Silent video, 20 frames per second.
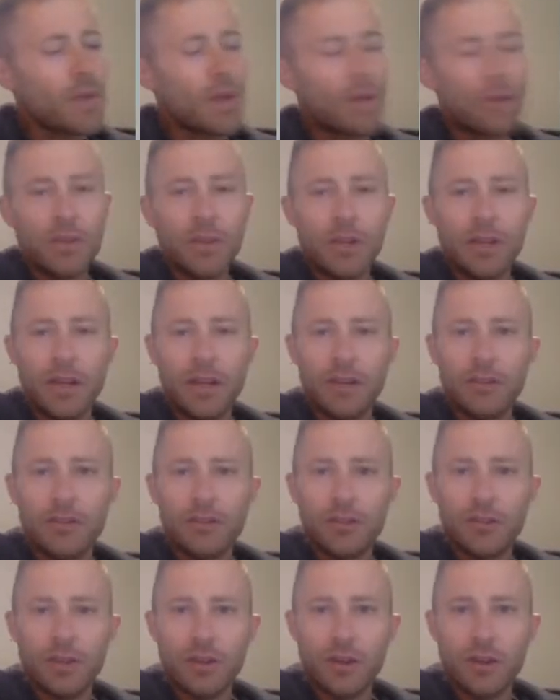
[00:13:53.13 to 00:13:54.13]
The
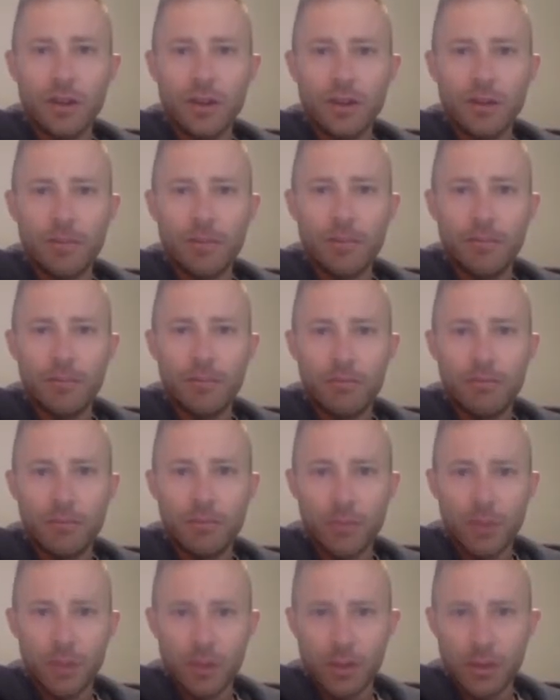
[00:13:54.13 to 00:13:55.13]
next
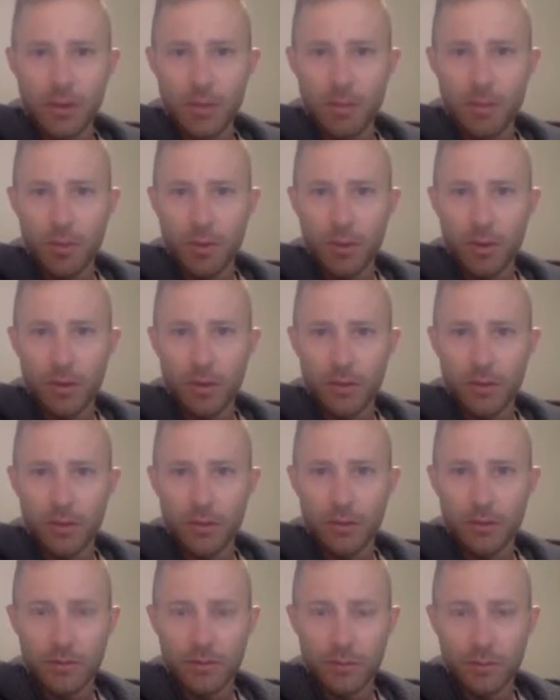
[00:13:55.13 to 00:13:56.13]
really important
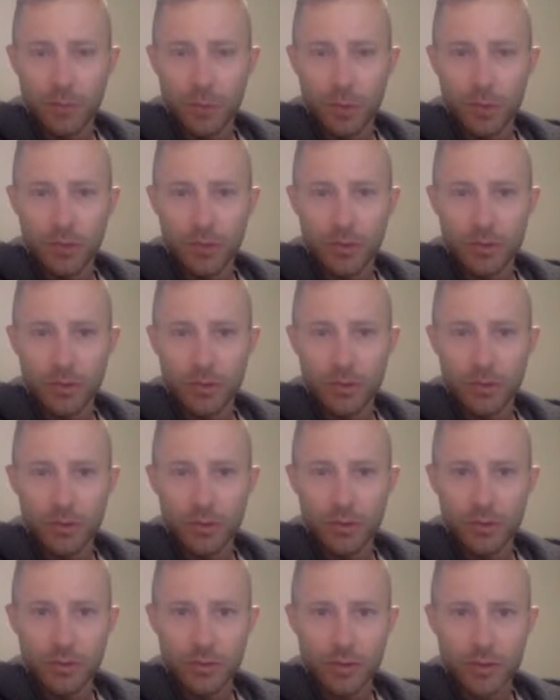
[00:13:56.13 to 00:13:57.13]
forces
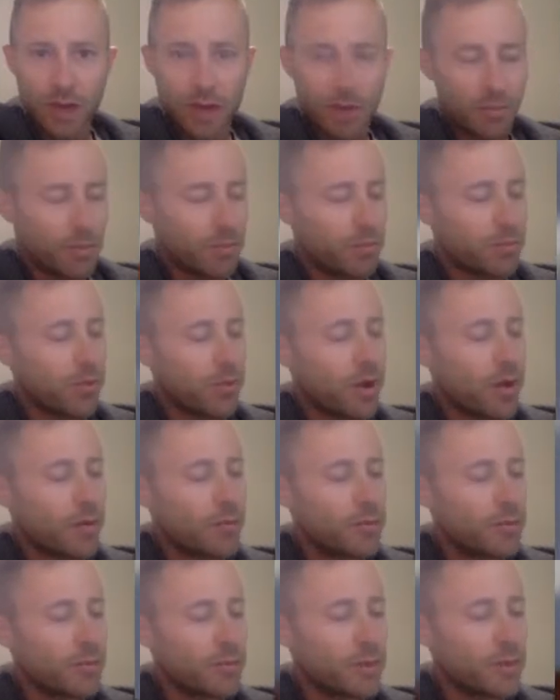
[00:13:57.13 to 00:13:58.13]
type
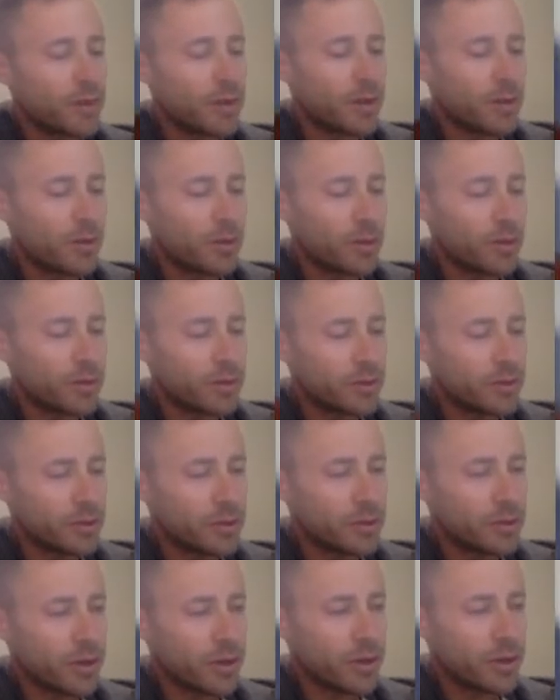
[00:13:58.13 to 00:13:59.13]
problem that I want to
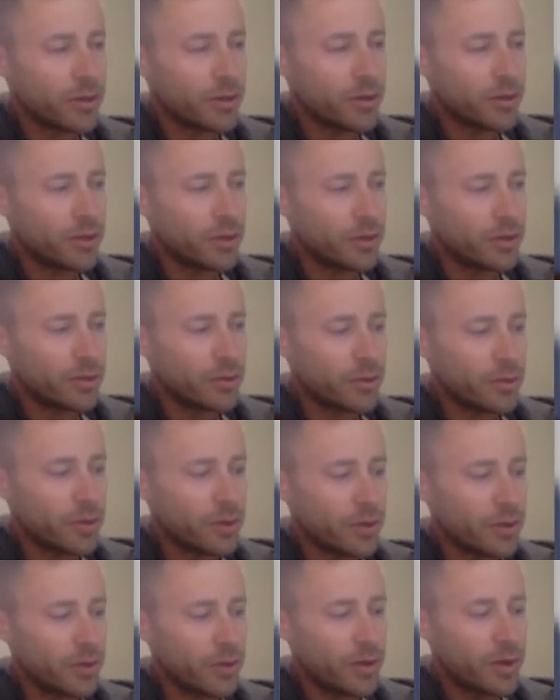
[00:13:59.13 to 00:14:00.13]
talk to you guys
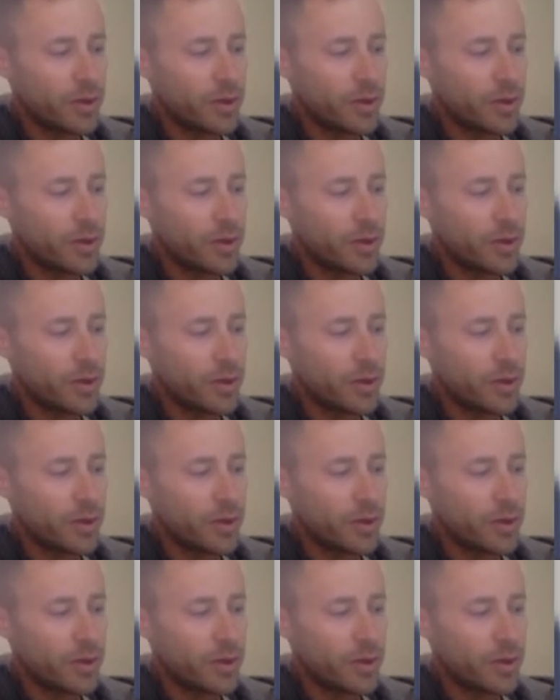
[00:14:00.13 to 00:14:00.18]
about